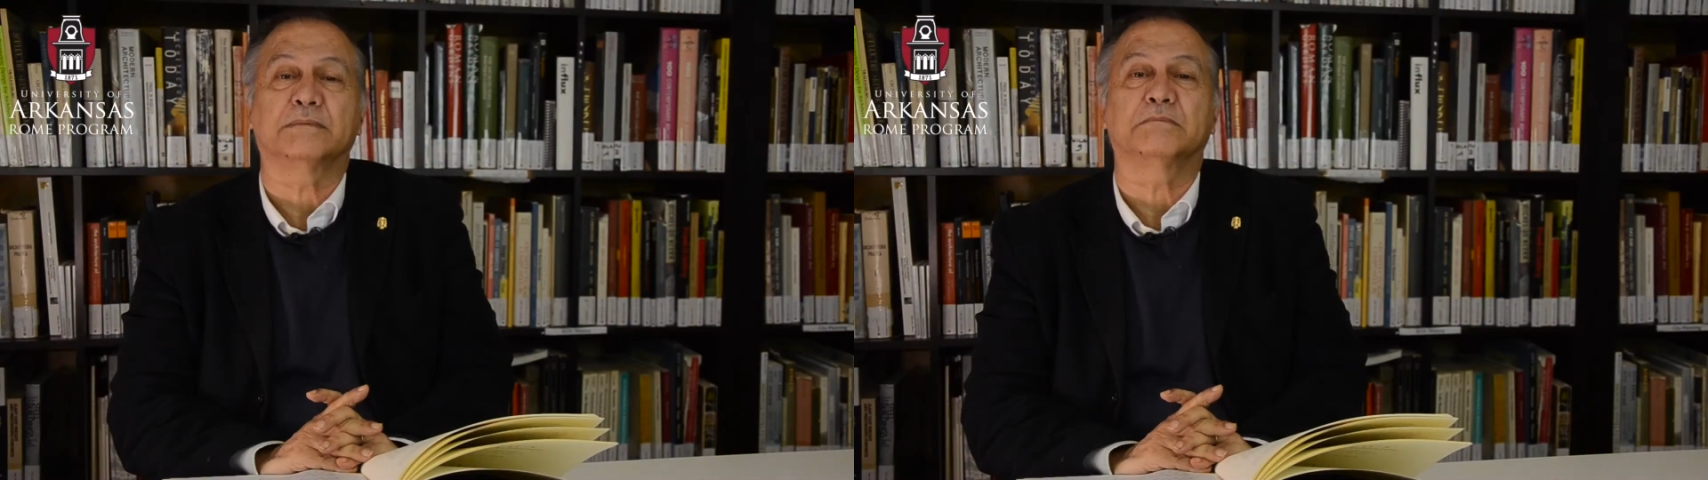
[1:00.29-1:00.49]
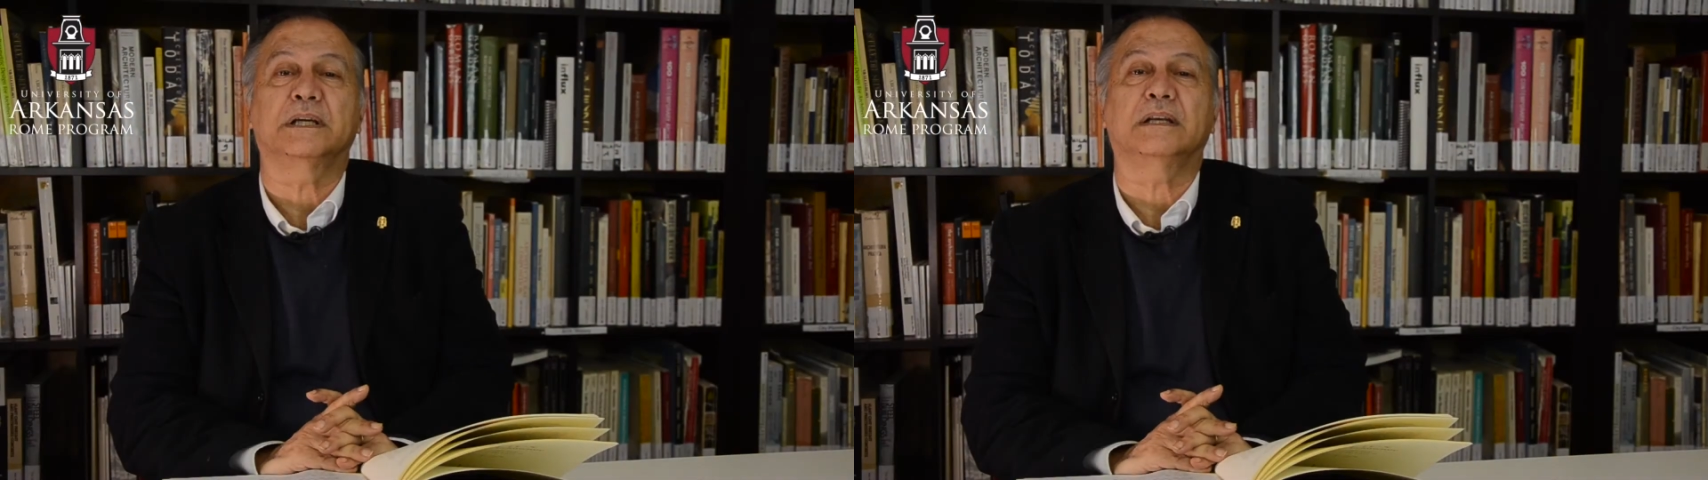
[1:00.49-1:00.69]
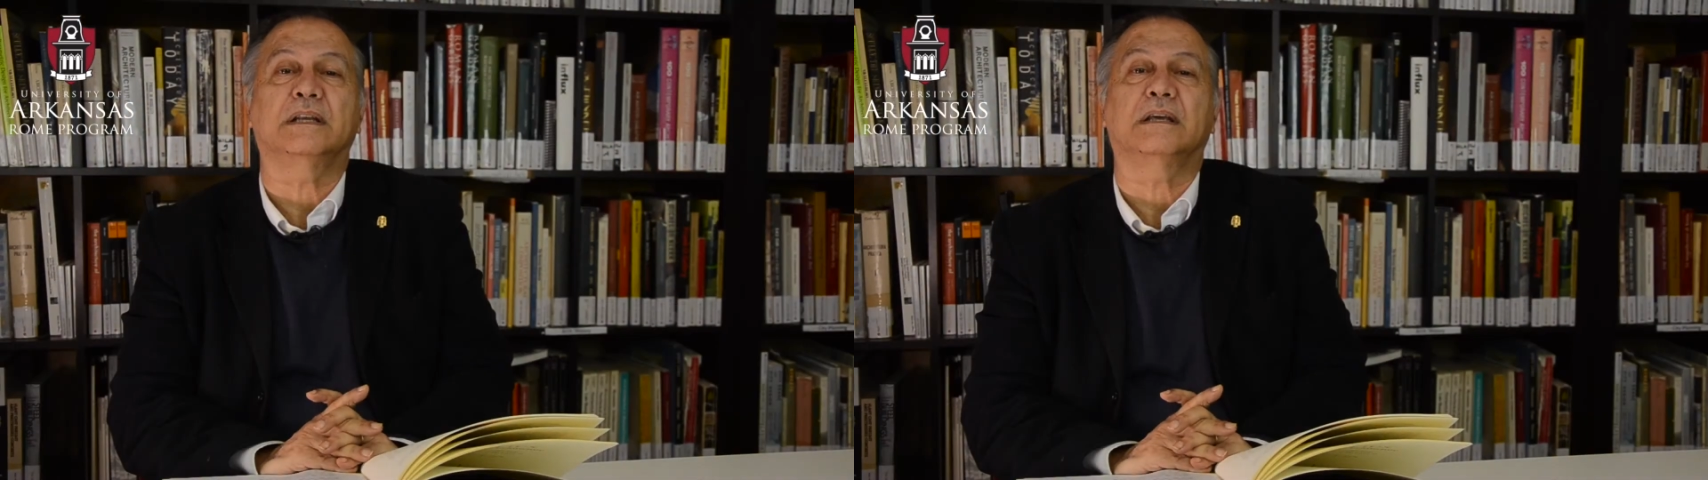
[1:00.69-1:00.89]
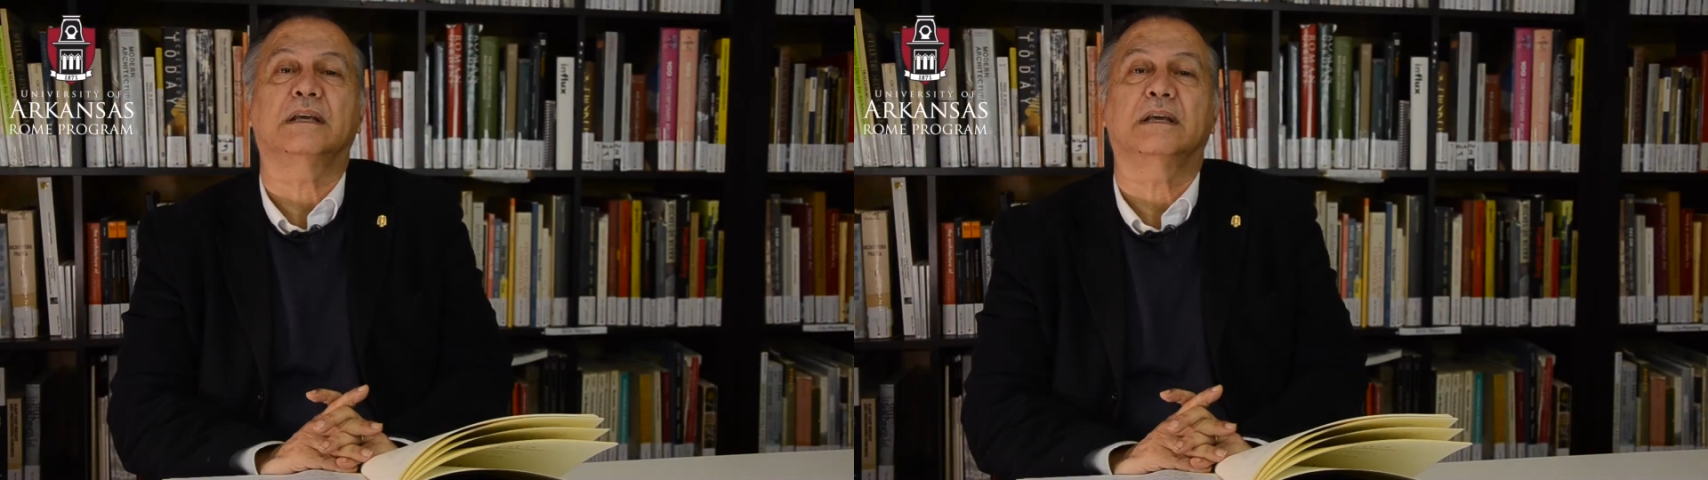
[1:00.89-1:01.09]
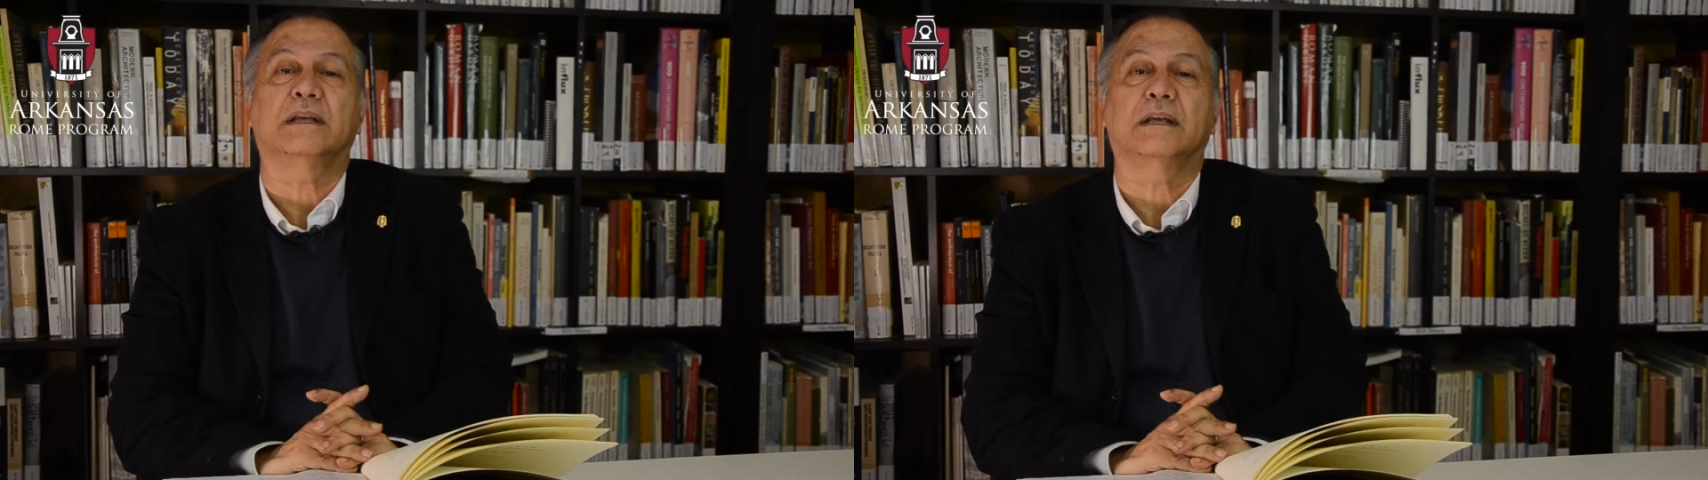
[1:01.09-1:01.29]

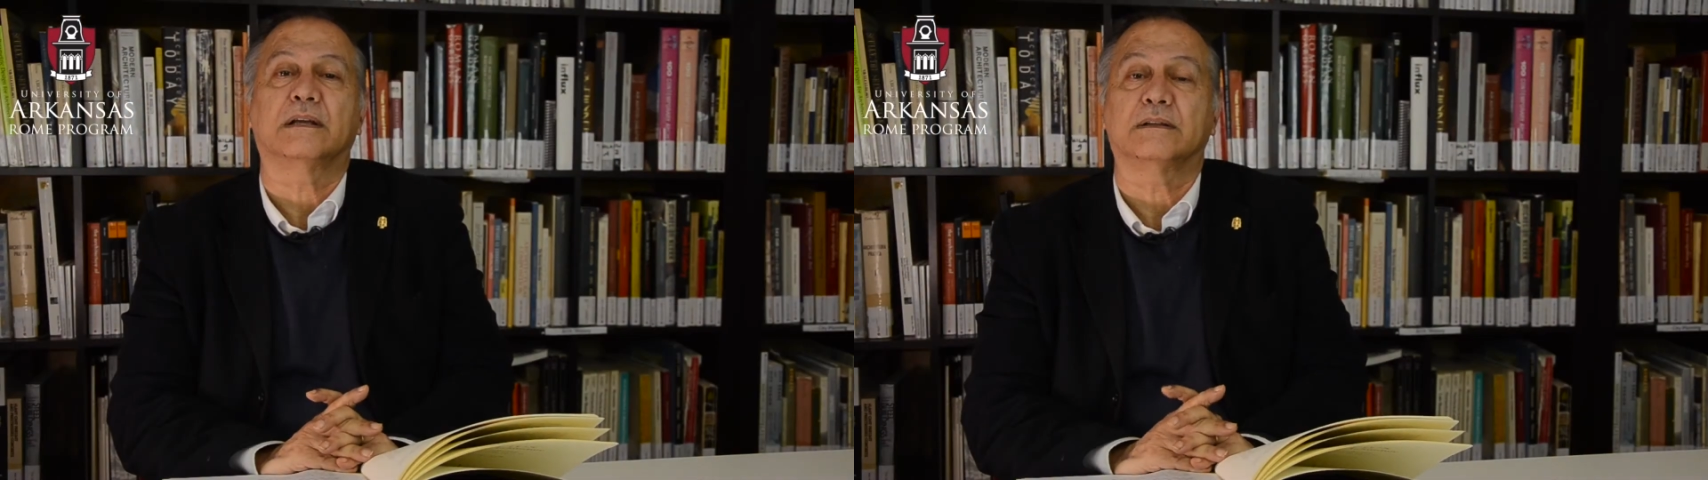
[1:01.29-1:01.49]
many